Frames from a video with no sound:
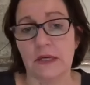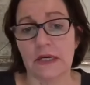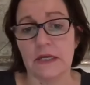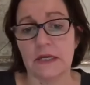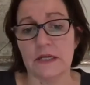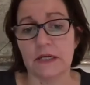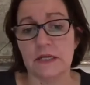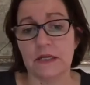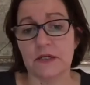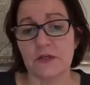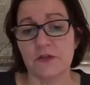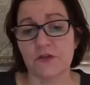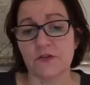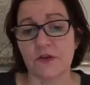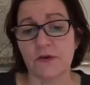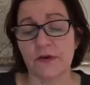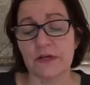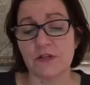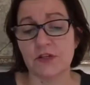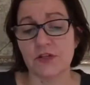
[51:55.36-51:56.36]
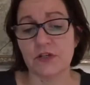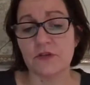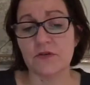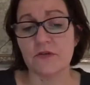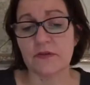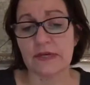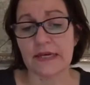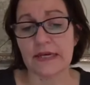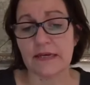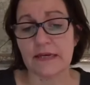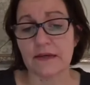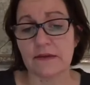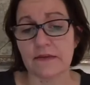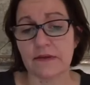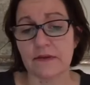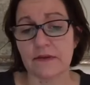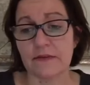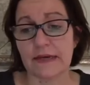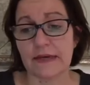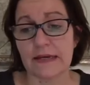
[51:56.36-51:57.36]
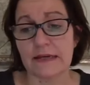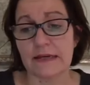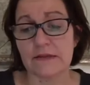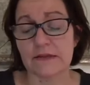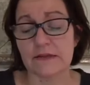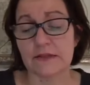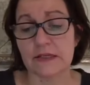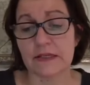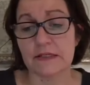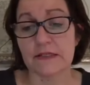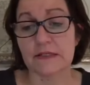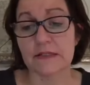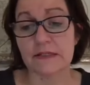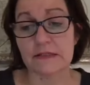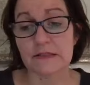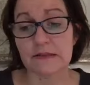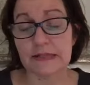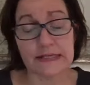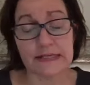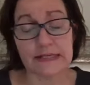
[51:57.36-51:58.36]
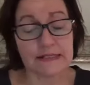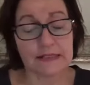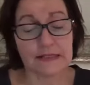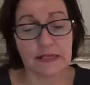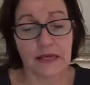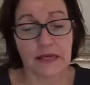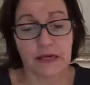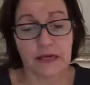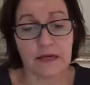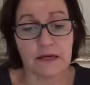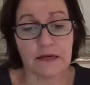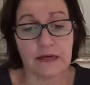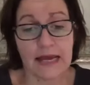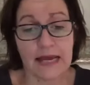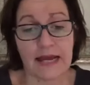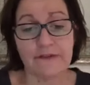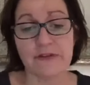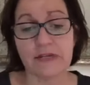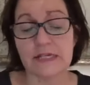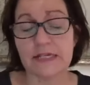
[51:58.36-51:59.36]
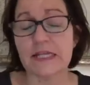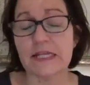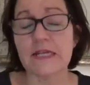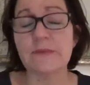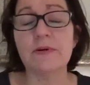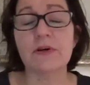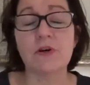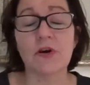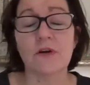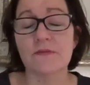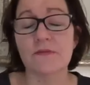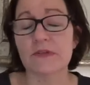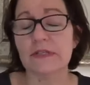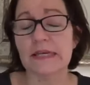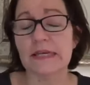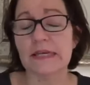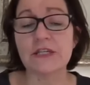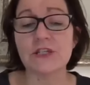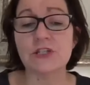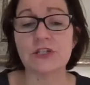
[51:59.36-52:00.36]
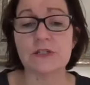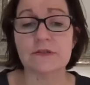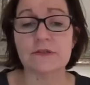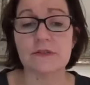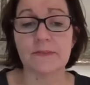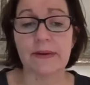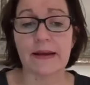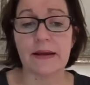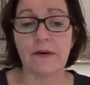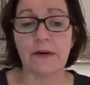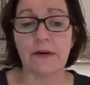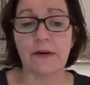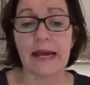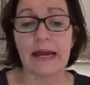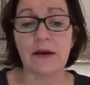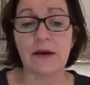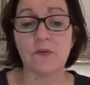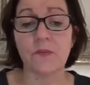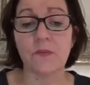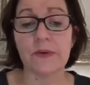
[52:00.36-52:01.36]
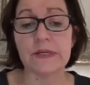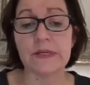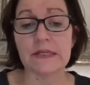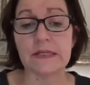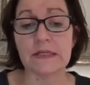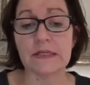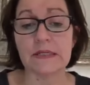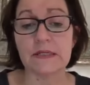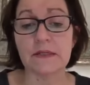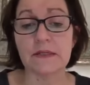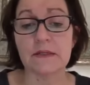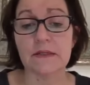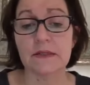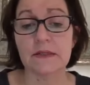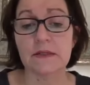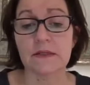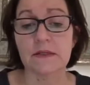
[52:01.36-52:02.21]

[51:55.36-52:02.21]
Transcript: Uh, so I do think that that's a, that's uh, having deeper conversations about how we